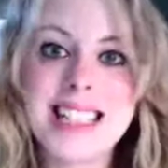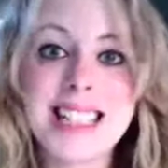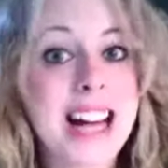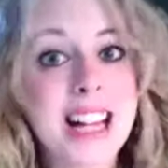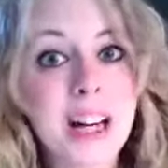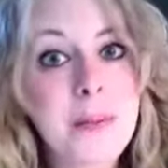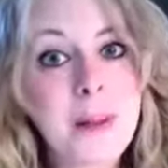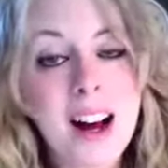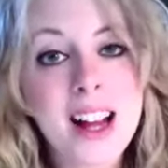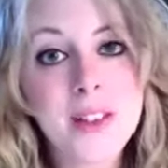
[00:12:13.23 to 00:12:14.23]
Sign up
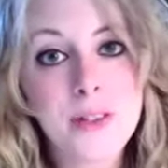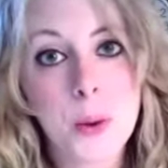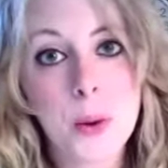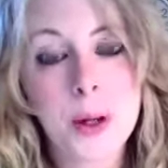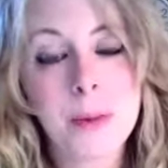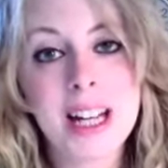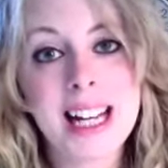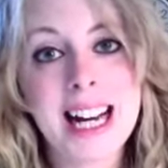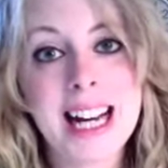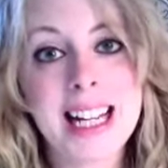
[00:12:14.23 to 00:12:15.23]
on the form
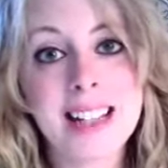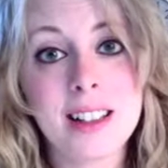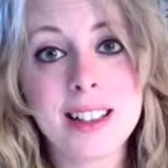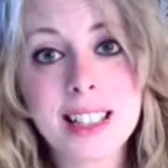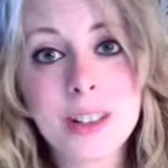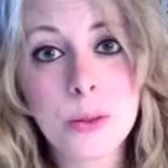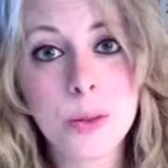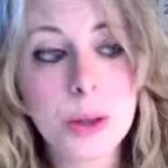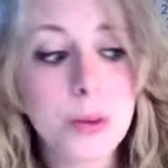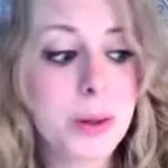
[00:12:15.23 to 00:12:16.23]
and let's get a
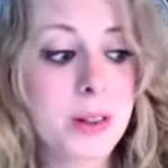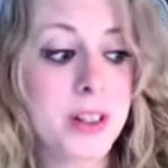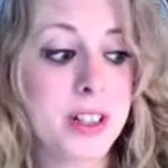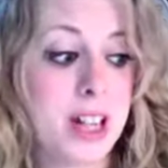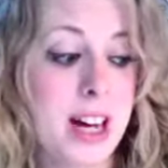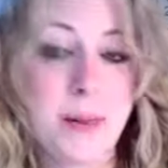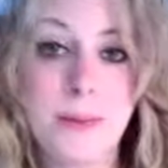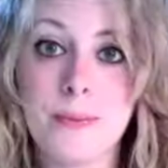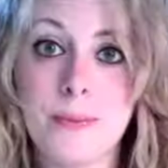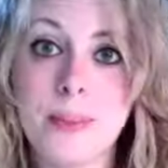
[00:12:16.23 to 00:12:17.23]
real winner this time.
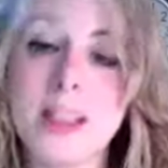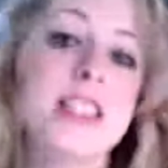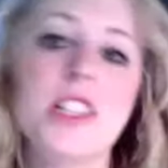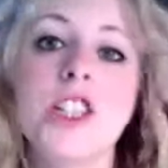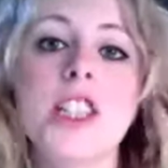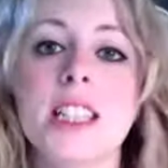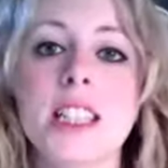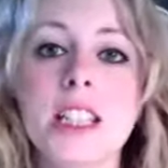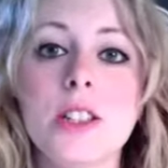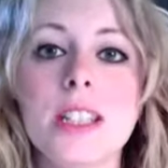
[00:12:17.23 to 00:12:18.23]

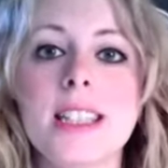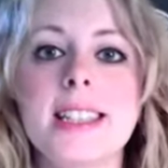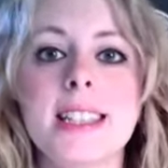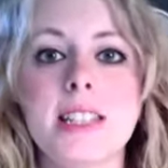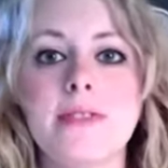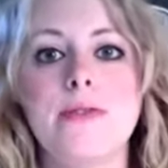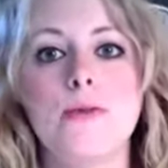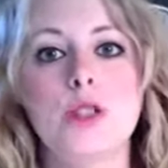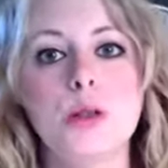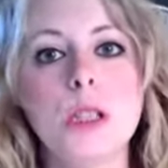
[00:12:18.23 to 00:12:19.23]
Seriously guys, if we
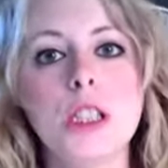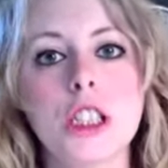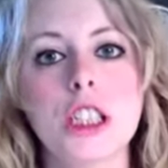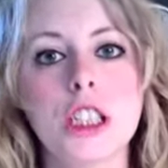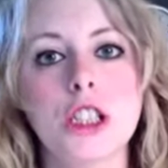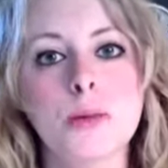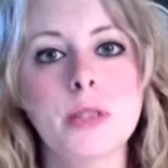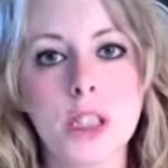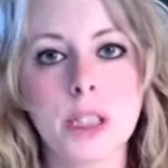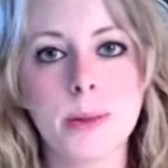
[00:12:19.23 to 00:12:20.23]
do this again and nobody
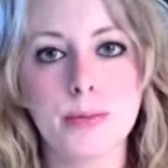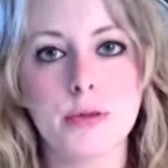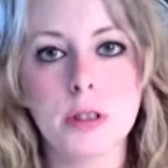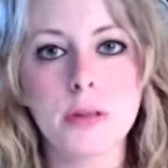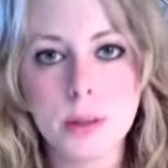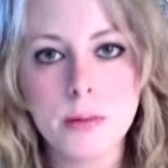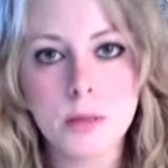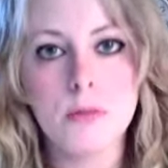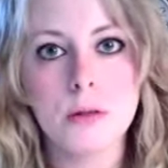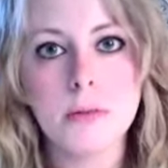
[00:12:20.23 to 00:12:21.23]
comes to Florida and
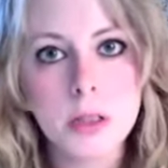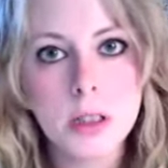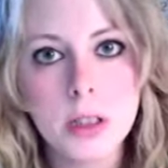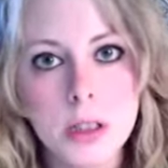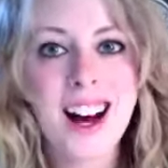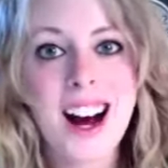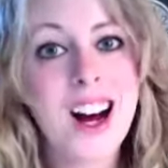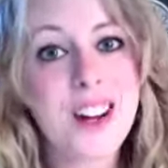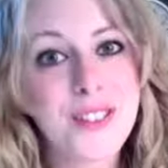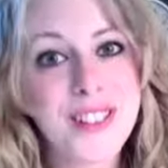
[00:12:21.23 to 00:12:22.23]
we're real mad,
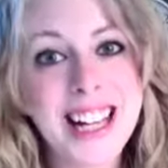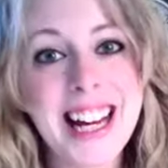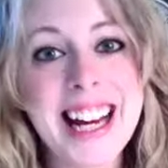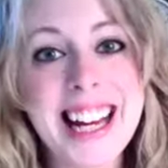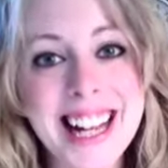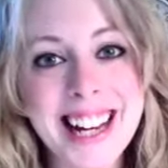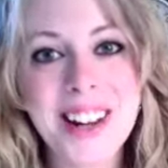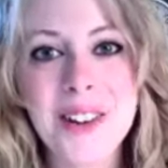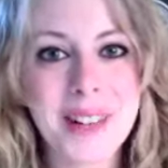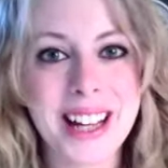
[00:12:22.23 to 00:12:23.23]
hopefully
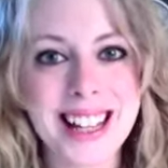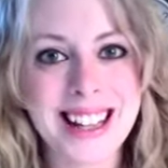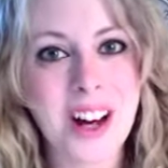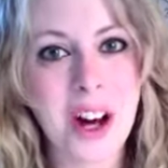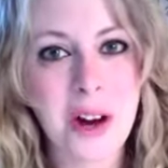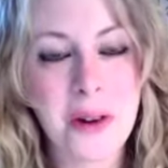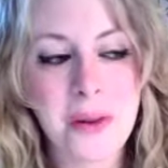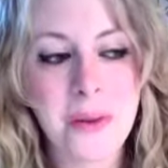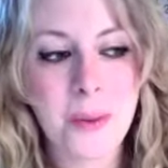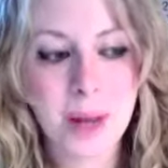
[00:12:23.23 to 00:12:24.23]
we get a
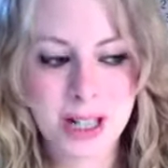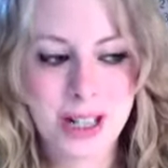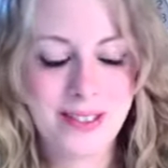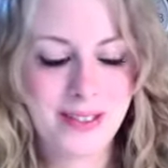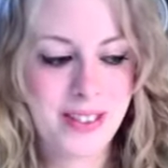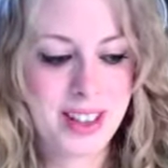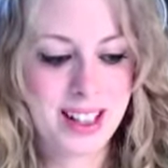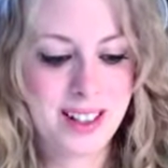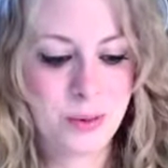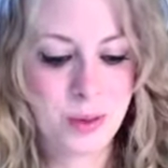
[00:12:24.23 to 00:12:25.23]
winner
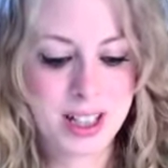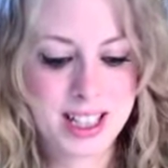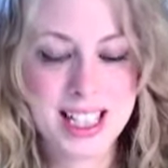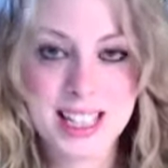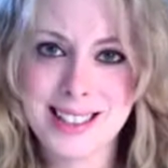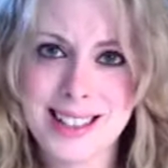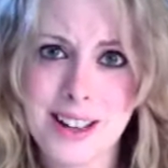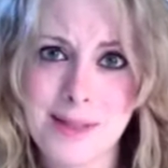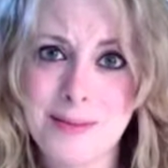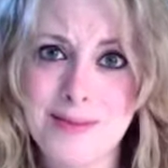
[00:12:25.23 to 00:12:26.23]
that wants it this
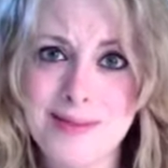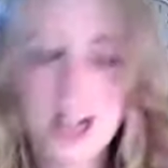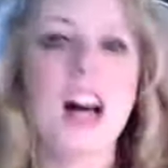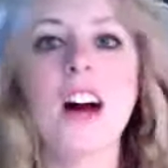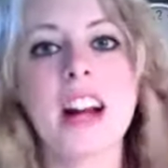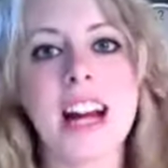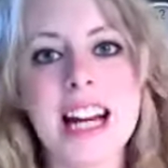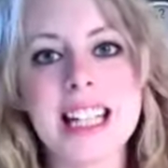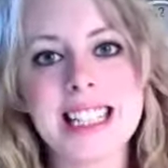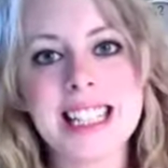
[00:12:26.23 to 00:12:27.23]
time. Alright
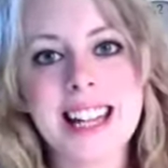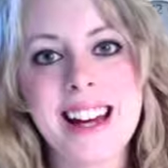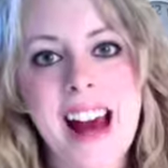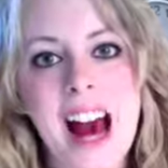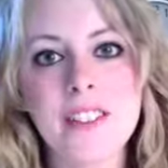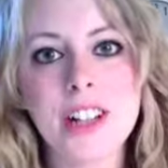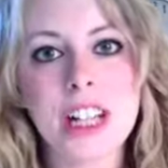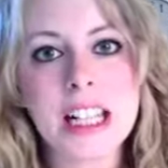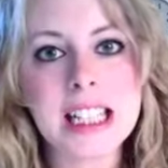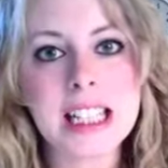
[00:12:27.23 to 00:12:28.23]
guys, have a
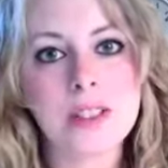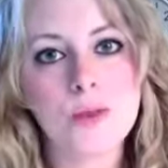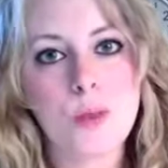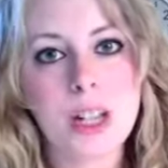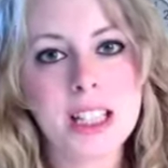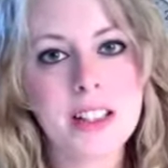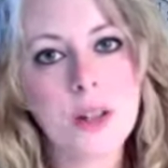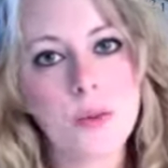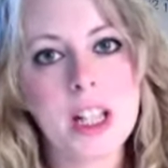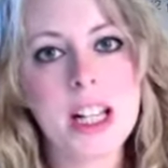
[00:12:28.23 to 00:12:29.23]
great rest of
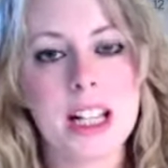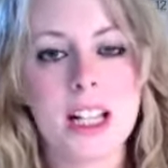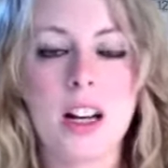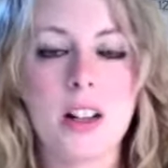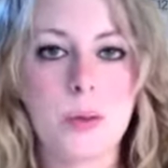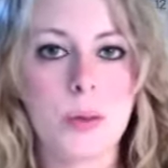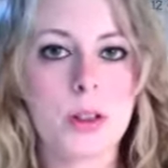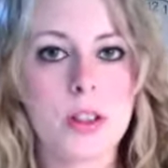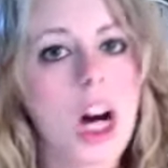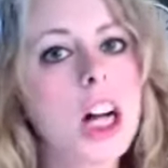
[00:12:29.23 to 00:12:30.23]
your week and I will
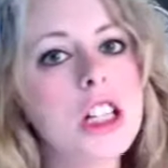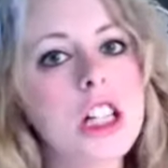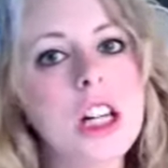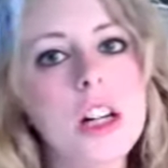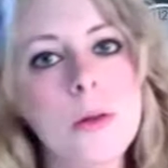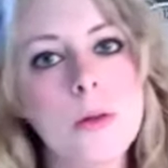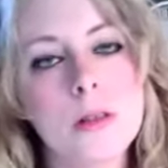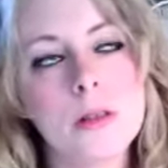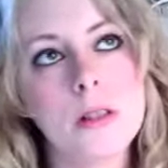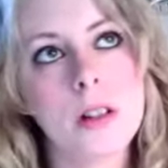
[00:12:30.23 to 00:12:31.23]
talk to you
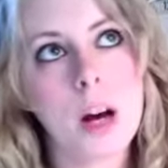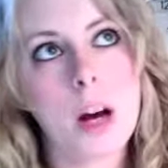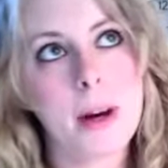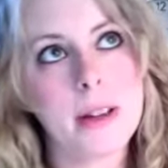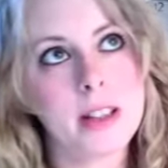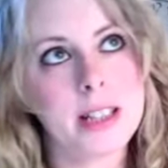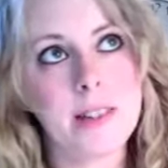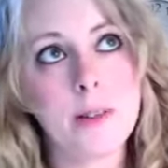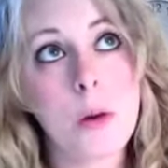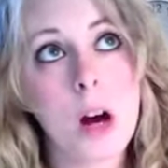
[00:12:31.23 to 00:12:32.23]
about this
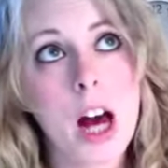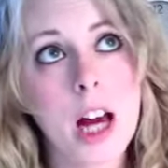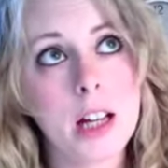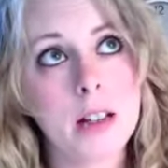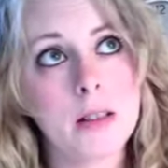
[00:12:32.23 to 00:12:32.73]
giveaway